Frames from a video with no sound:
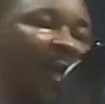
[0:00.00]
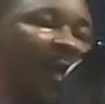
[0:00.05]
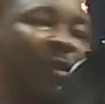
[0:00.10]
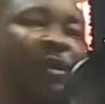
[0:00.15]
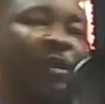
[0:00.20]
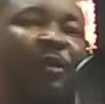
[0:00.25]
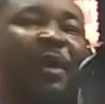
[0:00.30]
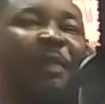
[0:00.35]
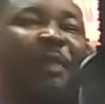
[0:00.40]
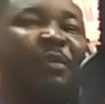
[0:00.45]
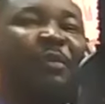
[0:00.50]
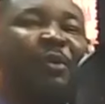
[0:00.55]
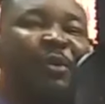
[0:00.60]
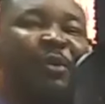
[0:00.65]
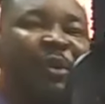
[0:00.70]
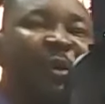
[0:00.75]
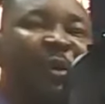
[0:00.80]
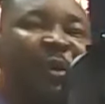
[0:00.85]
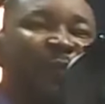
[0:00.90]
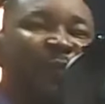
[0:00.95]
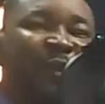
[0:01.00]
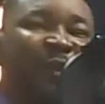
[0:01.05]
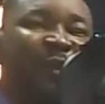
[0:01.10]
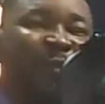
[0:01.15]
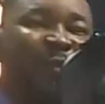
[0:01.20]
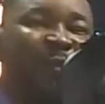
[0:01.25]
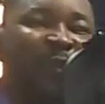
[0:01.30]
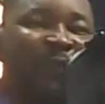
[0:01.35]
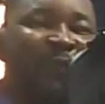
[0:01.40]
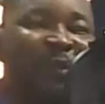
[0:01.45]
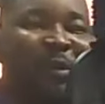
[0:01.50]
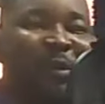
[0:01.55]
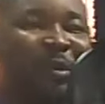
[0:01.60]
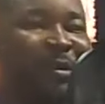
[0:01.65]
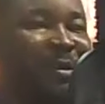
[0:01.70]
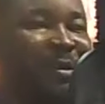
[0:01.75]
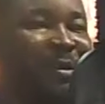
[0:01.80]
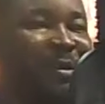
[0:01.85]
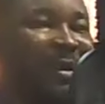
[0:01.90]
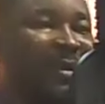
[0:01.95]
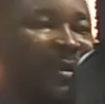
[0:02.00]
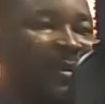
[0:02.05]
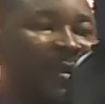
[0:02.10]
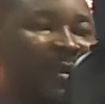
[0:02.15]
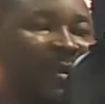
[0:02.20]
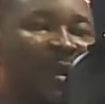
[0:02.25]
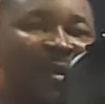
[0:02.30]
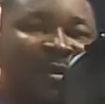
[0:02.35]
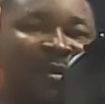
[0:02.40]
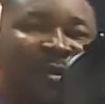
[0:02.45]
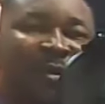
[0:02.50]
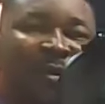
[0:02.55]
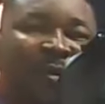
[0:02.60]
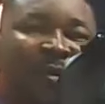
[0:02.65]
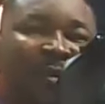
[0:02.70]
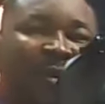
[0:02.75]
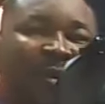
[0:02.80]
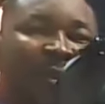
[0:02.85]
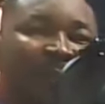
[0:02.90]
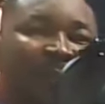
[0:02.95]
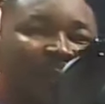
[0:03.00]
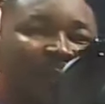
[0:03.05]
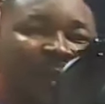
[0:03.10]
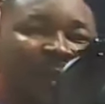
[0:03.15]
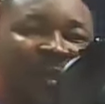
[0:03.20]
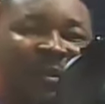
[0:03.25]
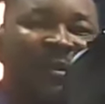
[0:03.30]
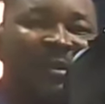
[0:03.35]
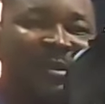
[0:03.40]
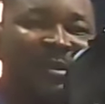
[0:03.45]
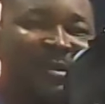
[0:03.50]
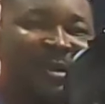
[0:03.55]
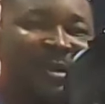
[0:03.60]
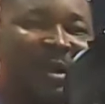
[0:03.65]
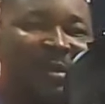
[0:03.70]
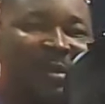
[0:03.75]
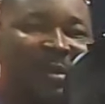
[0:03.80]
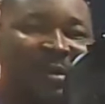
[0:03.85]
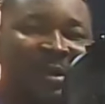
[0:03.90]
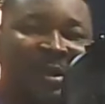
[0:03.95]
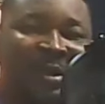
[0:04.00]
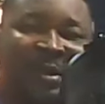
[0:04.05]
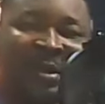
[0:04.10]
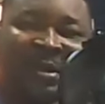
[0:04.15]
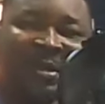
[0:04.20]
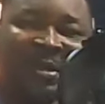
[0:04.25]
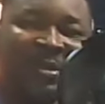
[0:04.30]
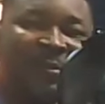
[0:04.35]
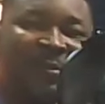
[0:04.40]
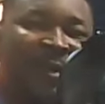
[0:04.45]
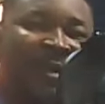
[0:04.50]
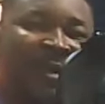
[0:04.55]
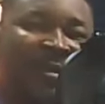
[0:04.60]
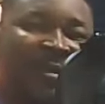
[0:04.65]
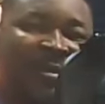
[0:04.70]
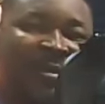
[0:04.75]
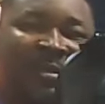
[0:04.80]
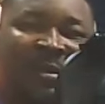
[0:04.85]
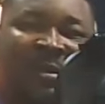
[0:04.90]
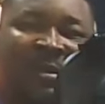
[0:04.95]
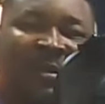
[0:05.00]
are you able to compete with your international competitors now in this space?